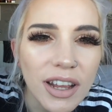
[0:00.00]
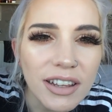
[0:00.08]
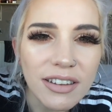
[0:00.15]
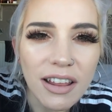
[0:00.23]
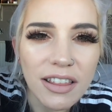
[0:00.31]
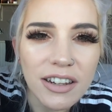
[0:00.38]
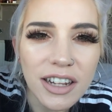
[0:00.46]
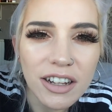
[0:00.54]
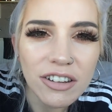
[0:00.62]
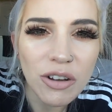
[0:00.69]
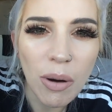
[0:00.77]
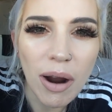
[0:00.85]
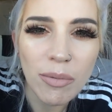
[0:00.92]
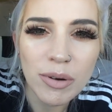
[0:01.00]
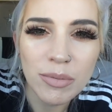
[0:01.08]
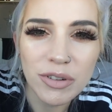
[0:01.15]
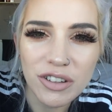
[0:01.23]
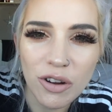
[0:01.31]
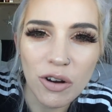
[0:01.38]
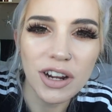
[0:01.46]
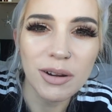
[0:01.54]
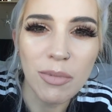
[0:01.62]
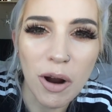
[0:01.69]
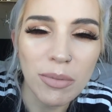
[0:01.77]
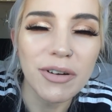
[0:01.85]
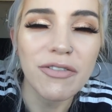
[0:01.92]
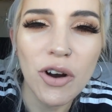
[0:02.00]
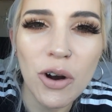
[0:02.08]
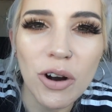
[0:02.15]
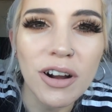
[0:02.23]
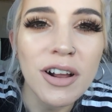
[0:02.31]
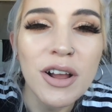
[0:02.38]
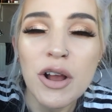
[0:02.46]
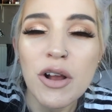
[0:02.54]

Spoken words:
is that the dildo Anwen was talking about before?